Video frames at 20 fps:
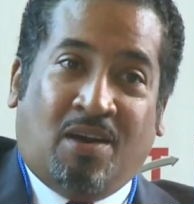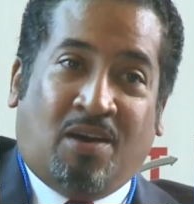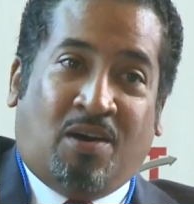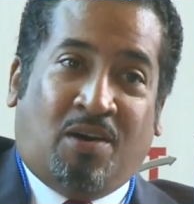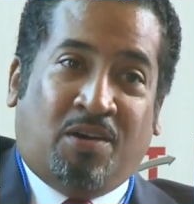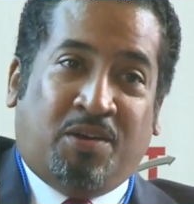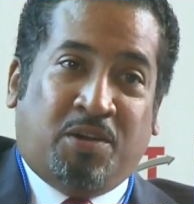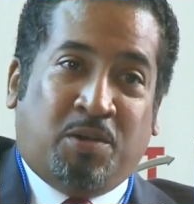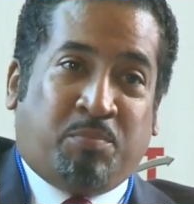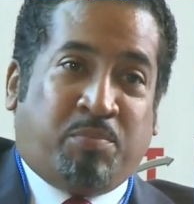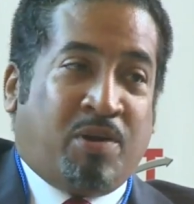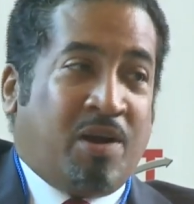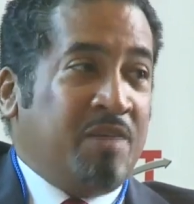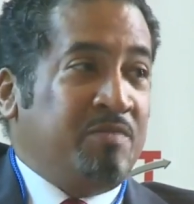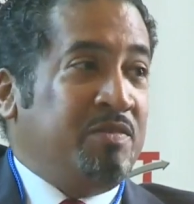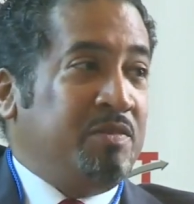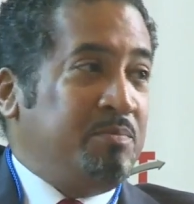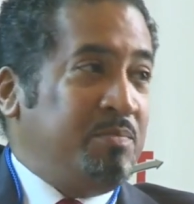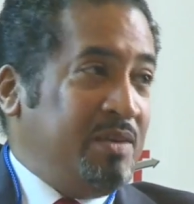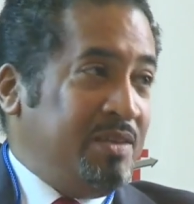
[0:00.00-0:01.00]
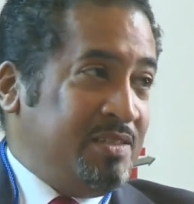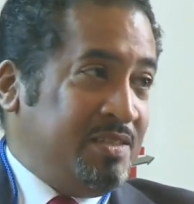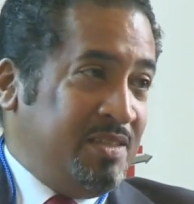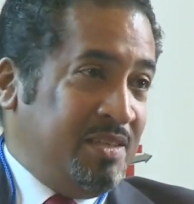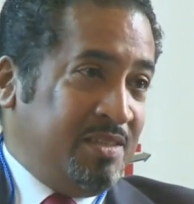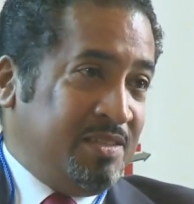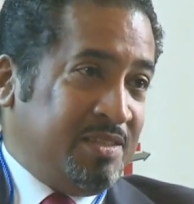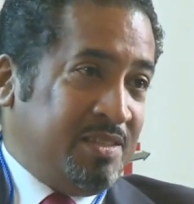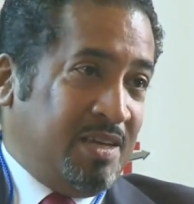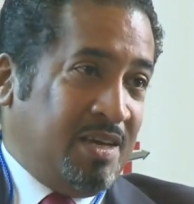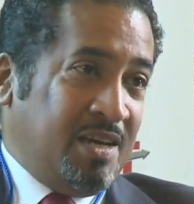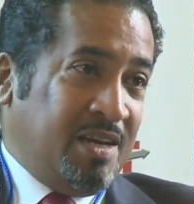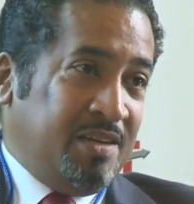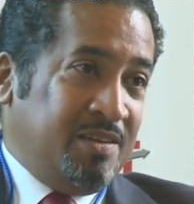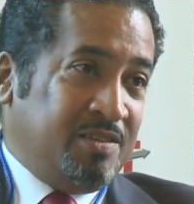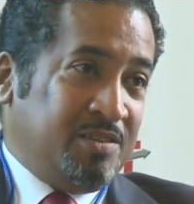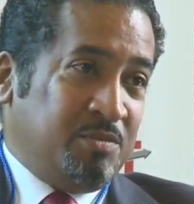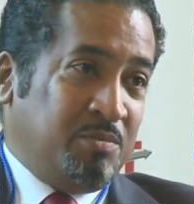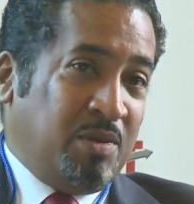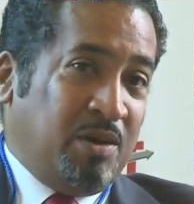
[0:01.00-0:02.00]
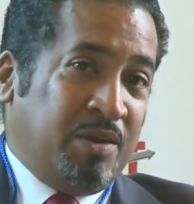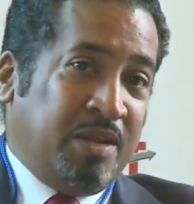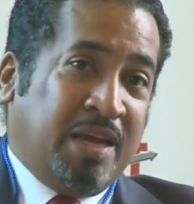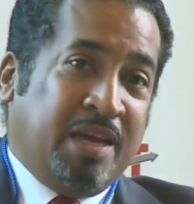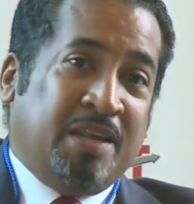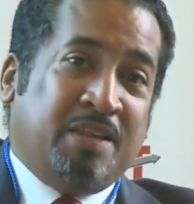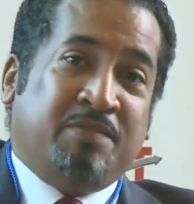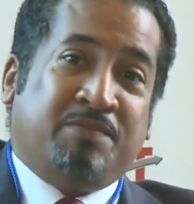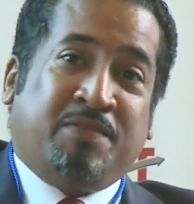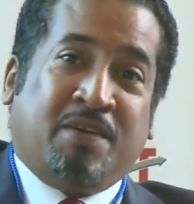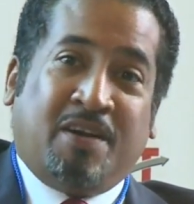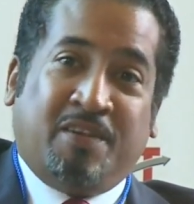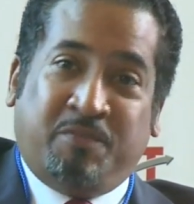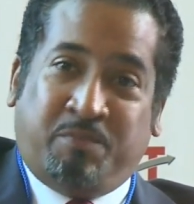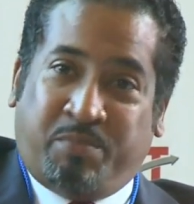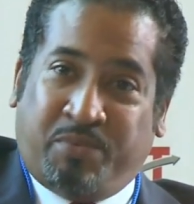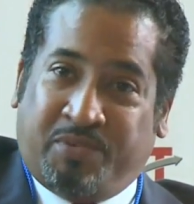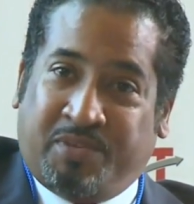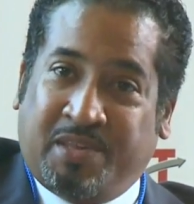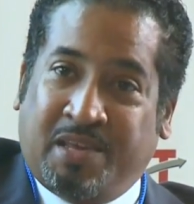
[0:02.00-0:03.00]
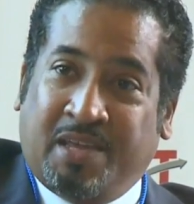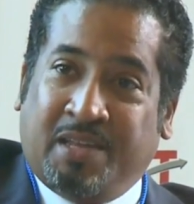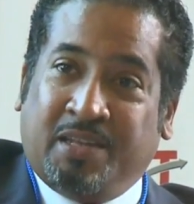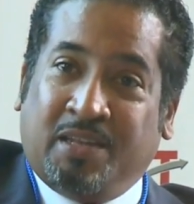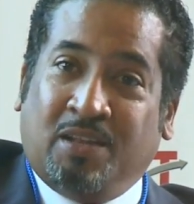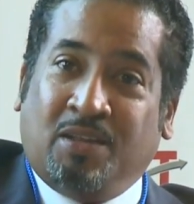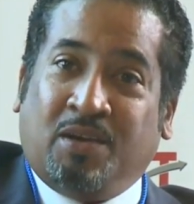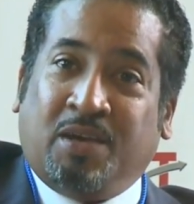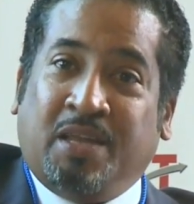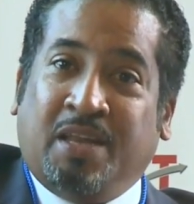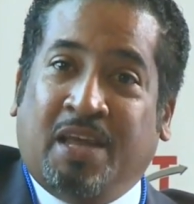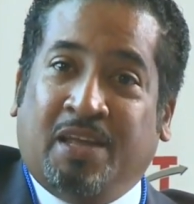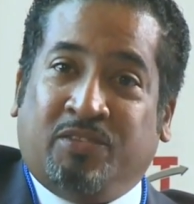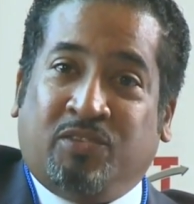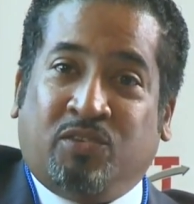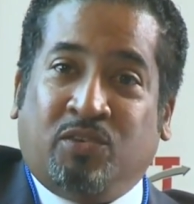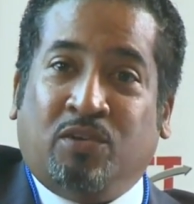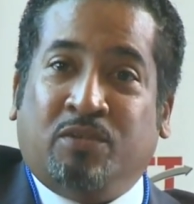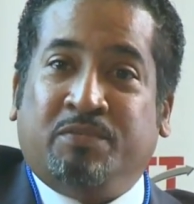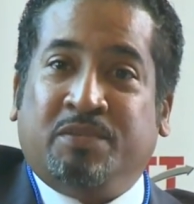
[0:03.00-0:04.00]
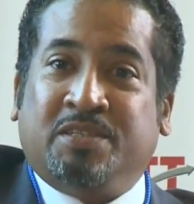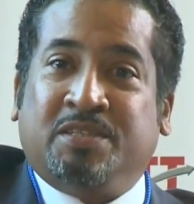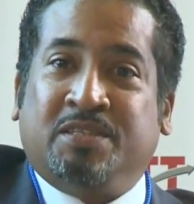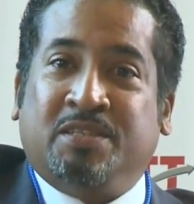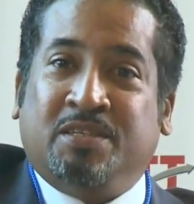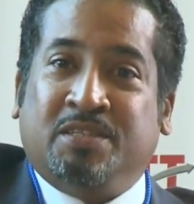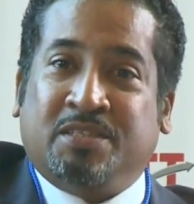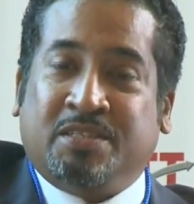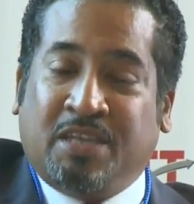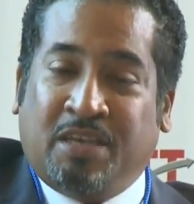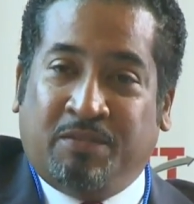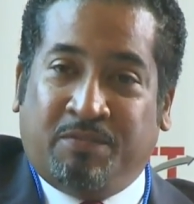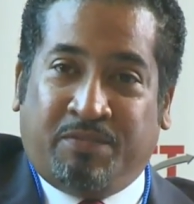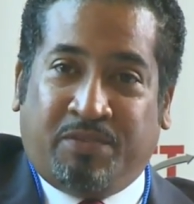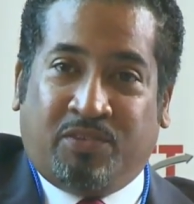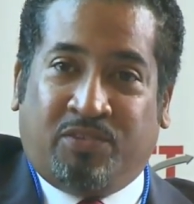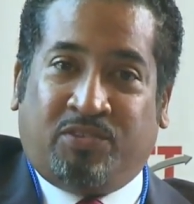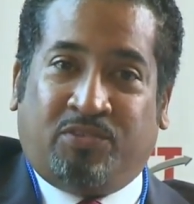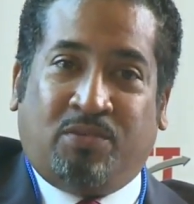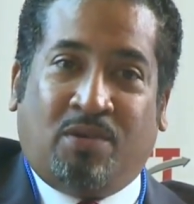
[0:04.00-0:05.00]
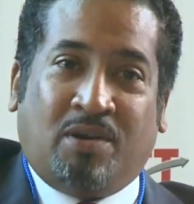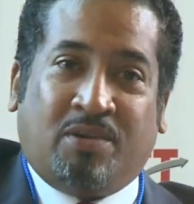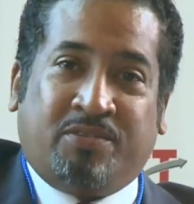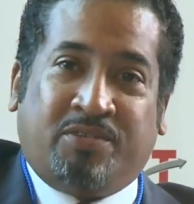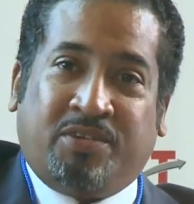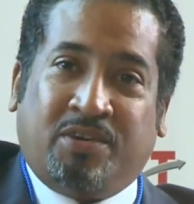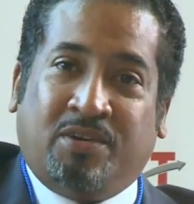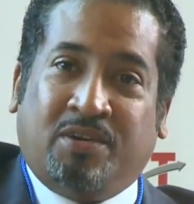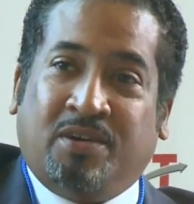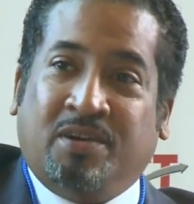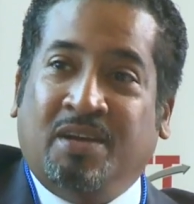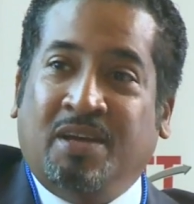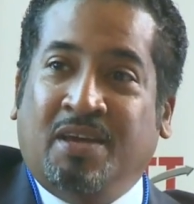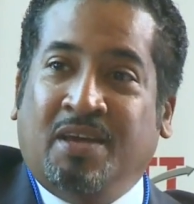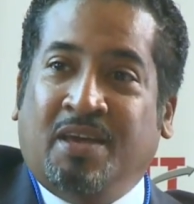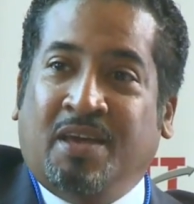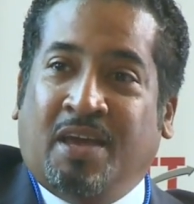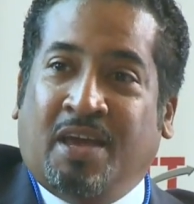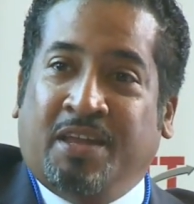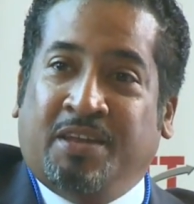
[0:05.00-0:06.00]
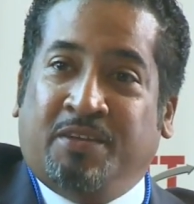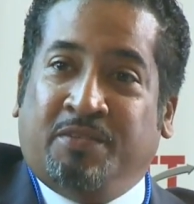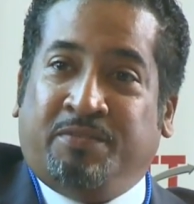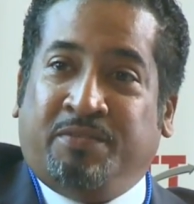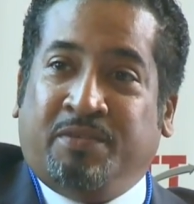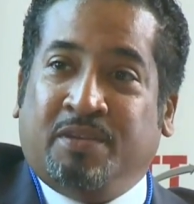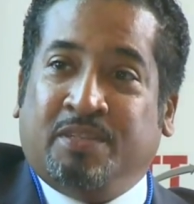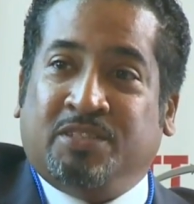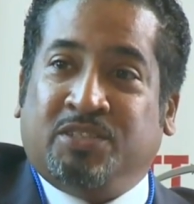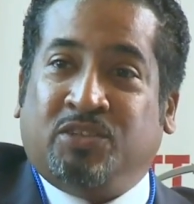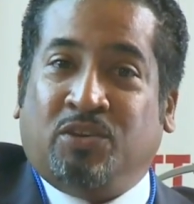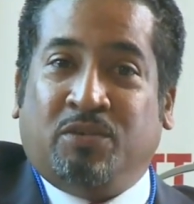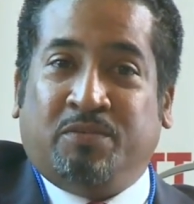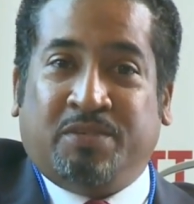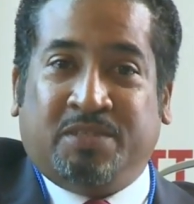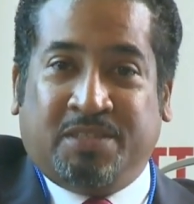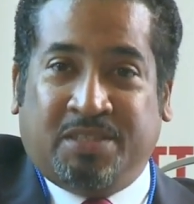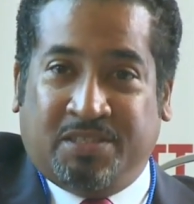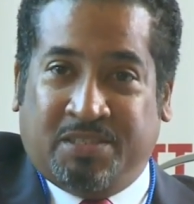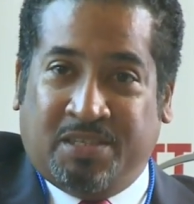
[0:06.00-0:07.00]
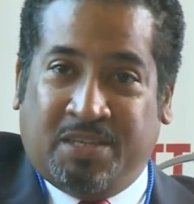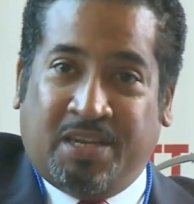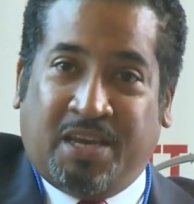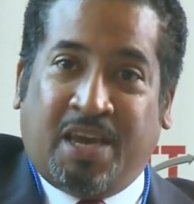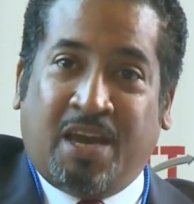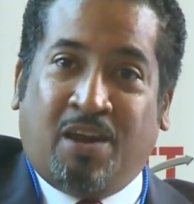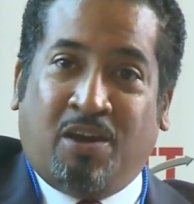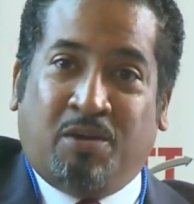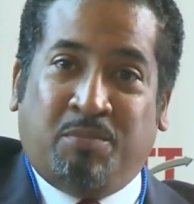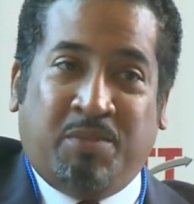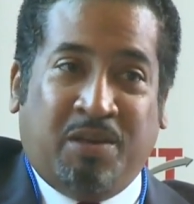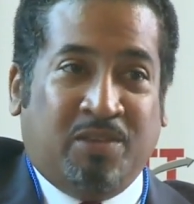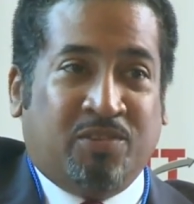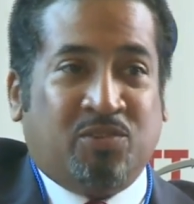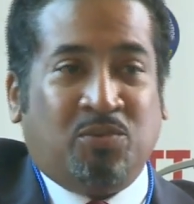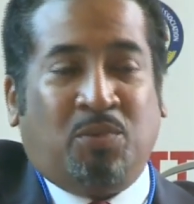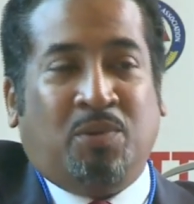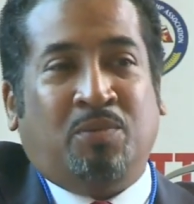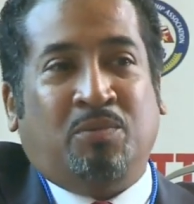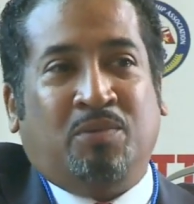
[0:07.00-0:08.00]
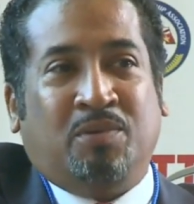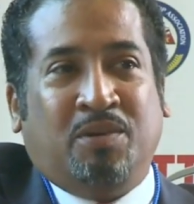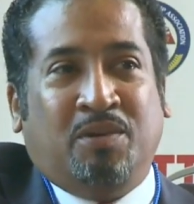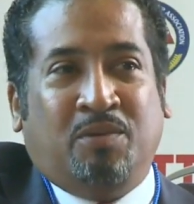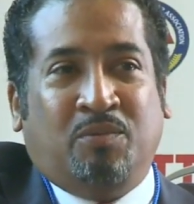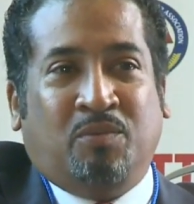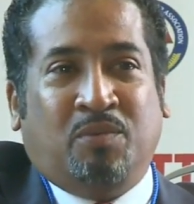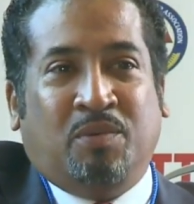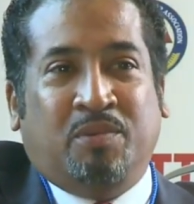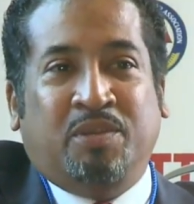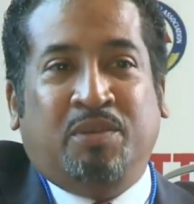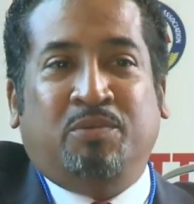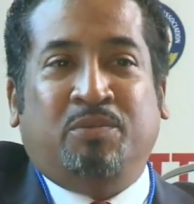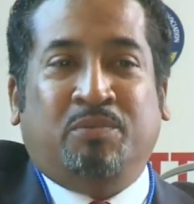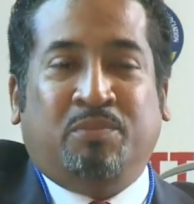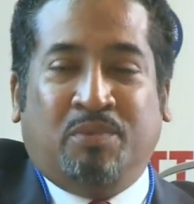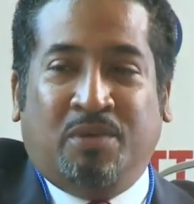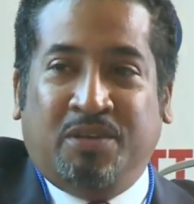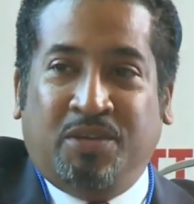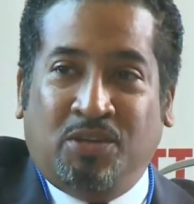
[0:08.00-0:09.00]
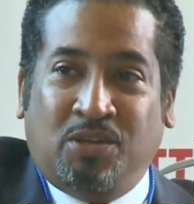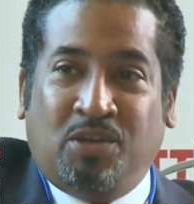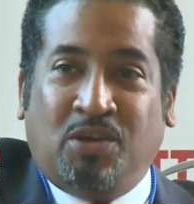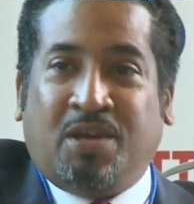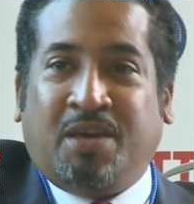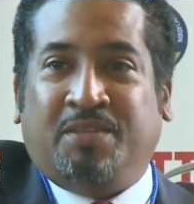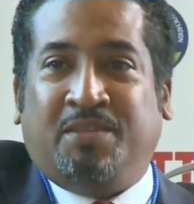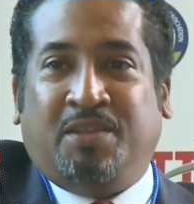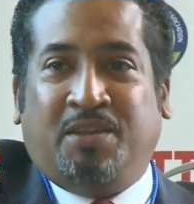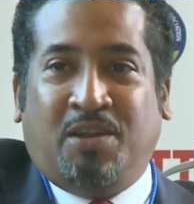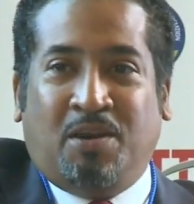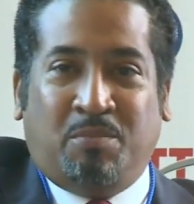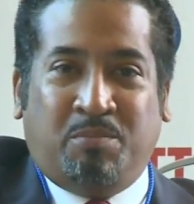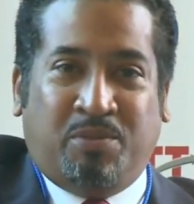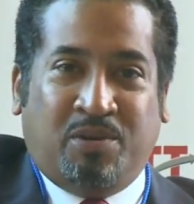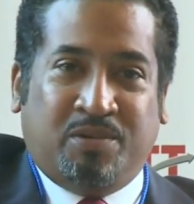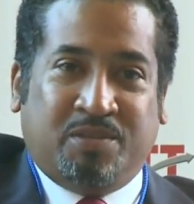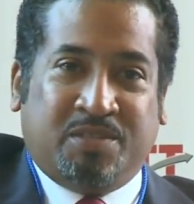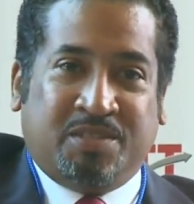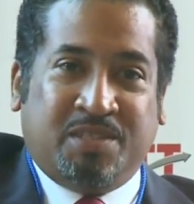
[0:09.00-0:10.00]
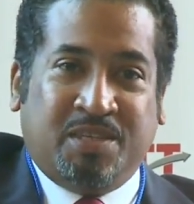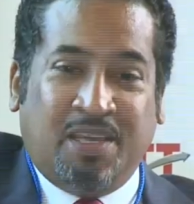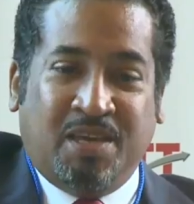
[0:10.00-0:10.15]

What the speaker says: On the private business side, it's about 85% looking at services, infrastructure, and different services in the Caribbean. So when you look at the numbers,